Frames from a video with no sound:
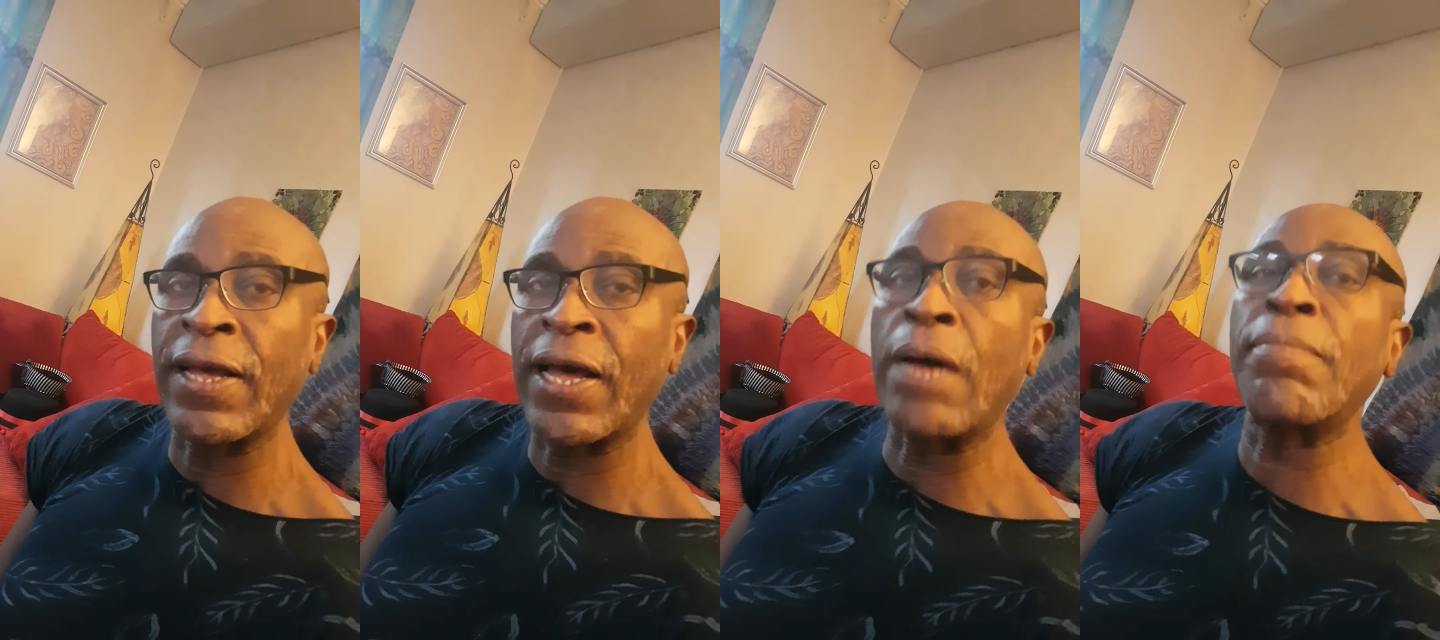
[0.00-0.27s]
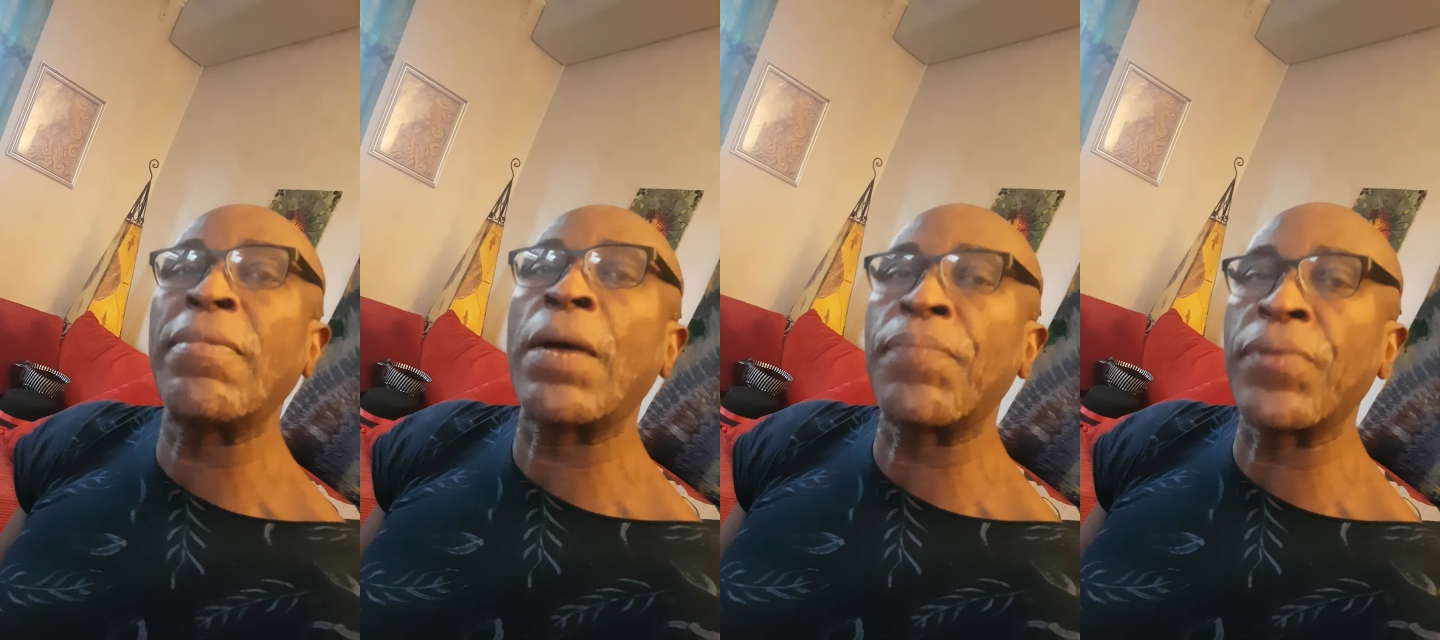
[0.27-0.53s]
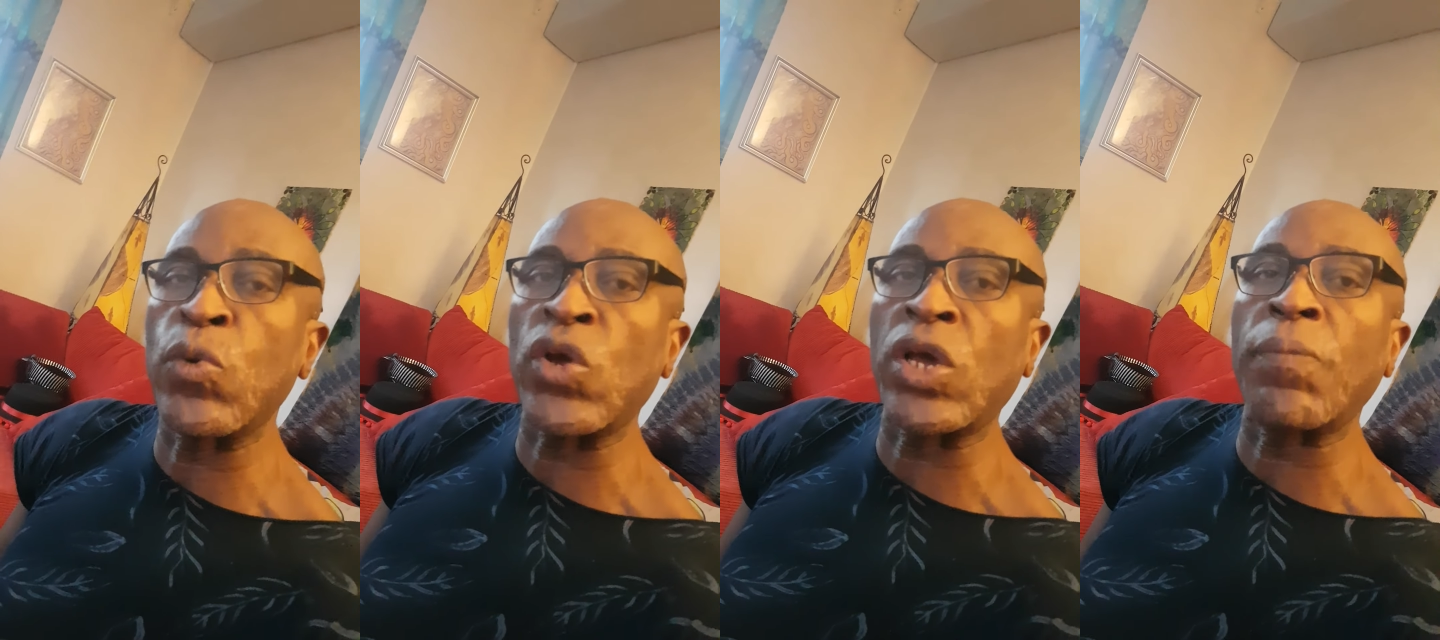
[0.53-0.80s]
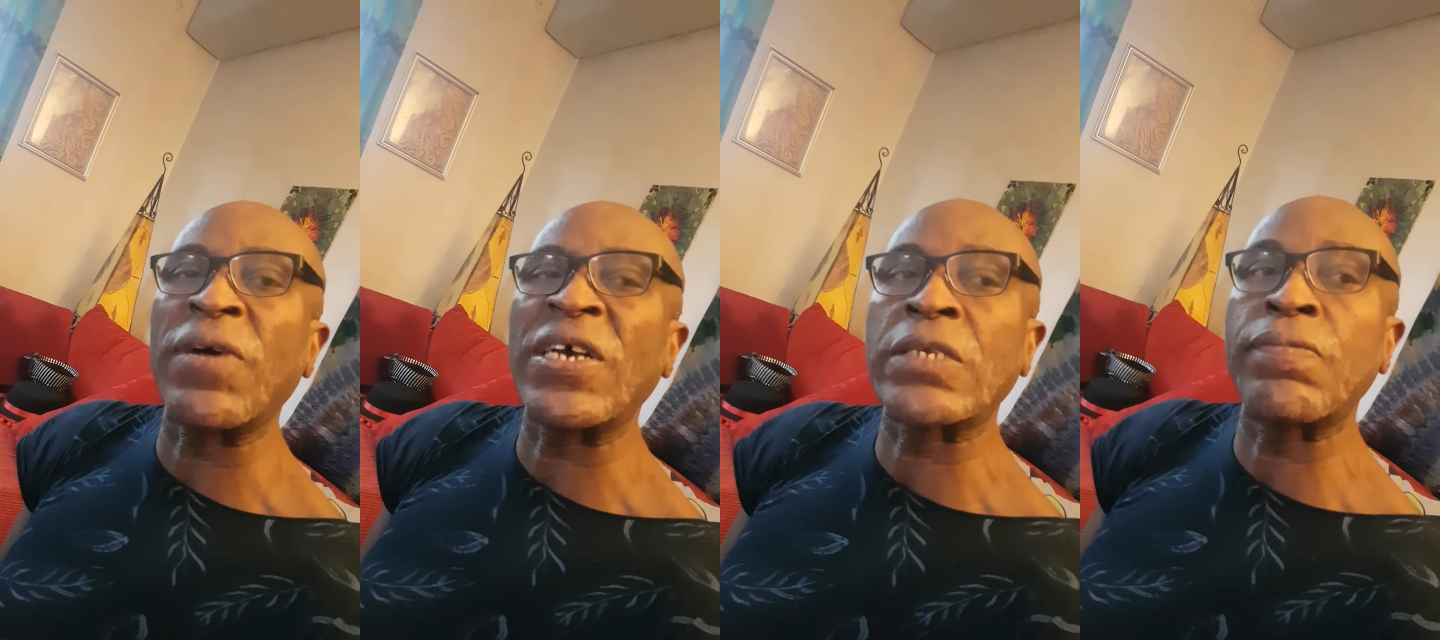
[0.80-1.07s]
I'm happy. Wake
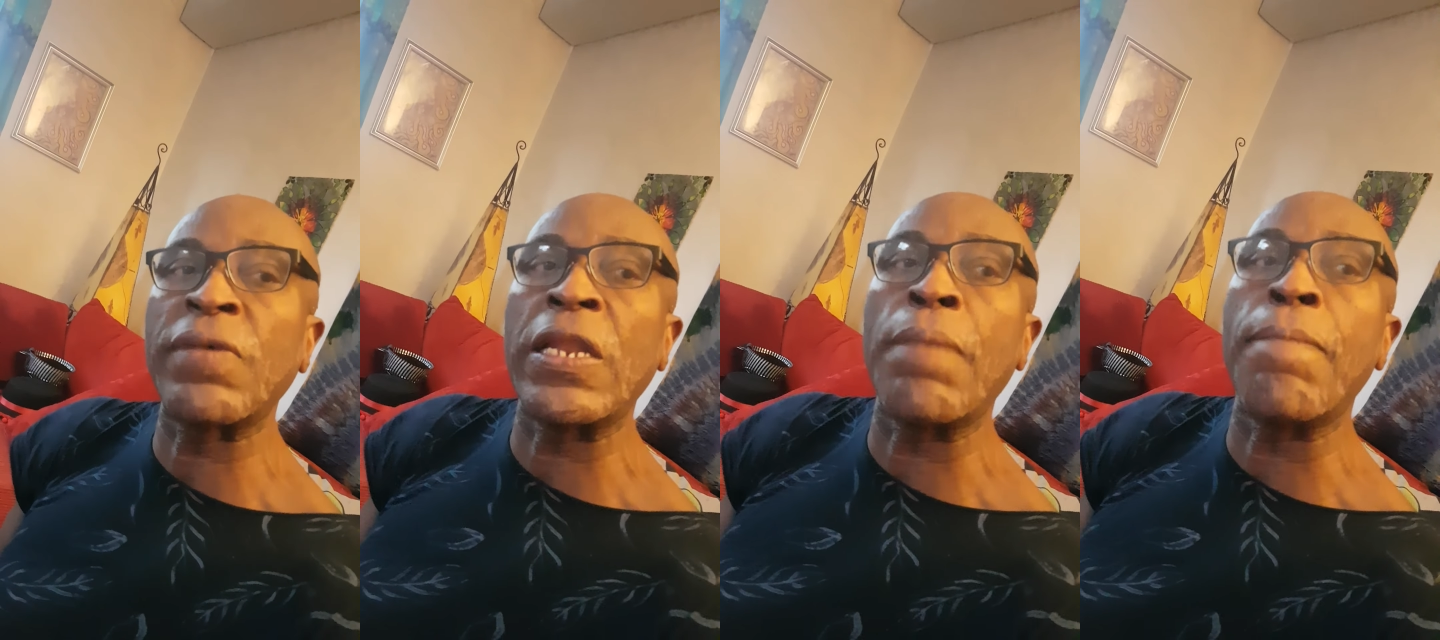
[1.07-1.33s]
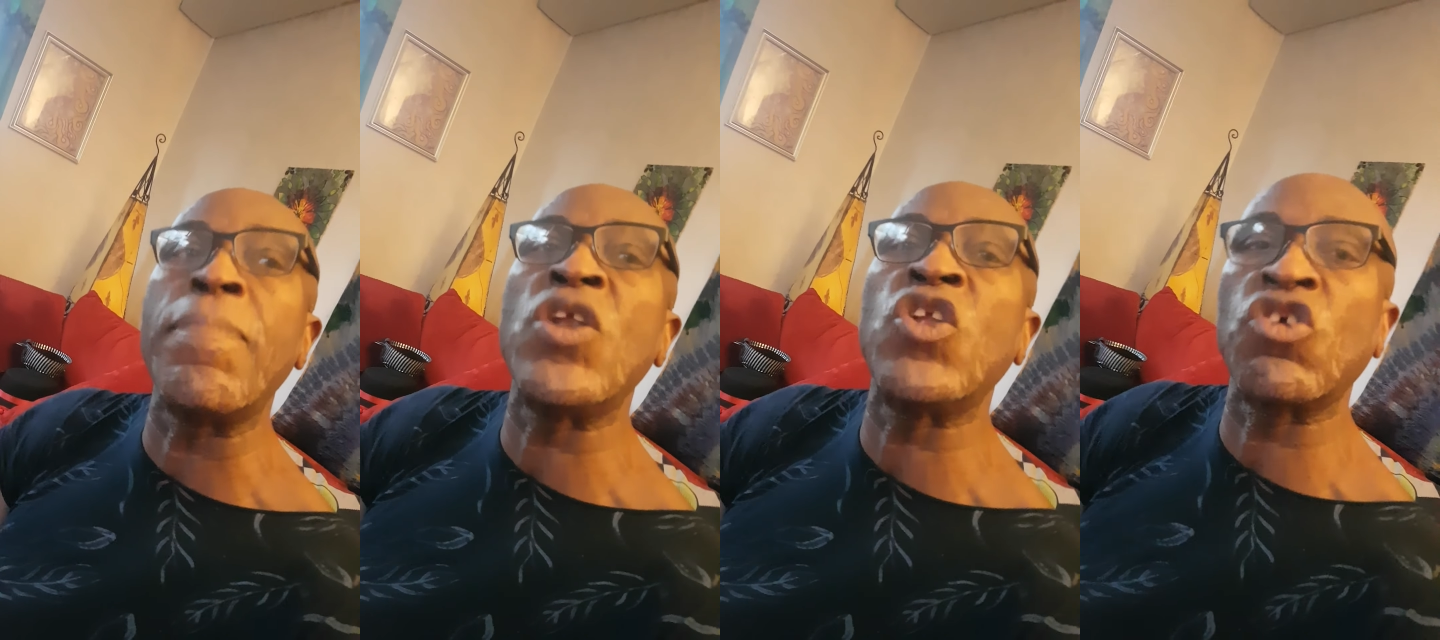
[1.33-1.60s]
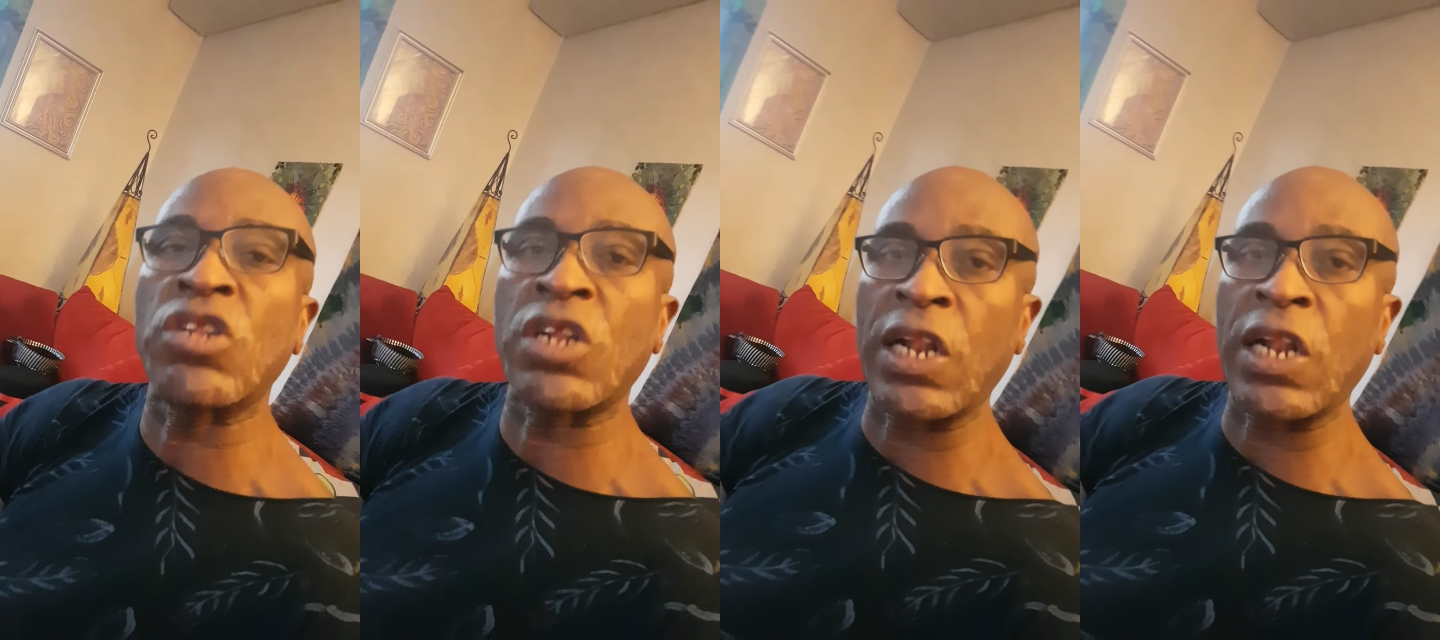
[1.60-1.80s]
up and smell the blood